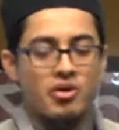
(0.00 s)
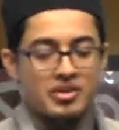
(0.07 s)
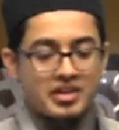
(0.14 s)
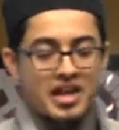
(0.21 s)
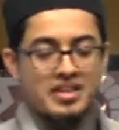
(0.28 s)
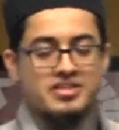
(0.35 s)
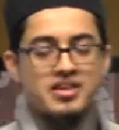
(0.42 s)
at
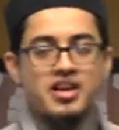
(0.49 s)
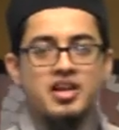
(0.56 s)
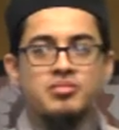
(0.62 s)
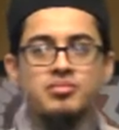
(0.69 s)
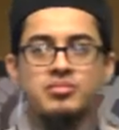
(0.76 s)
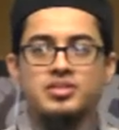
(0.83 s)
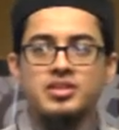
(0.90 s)
that
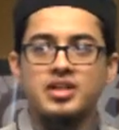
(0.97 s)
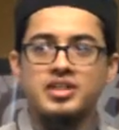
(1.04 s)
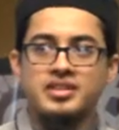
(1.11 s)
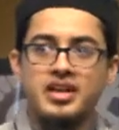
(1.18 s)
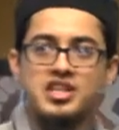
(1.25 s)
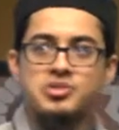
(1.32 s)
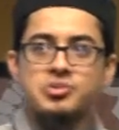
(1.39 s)
time, at
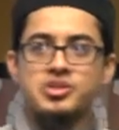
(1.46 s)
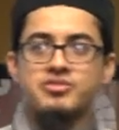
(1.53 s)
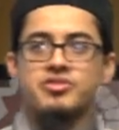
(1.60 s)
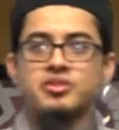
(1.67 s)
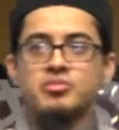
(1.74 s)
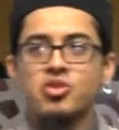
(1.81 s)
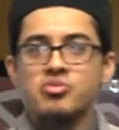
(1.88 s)
that
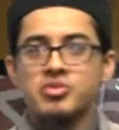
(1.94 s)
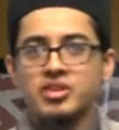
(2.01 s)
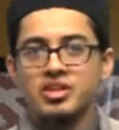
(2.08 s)
specific moment,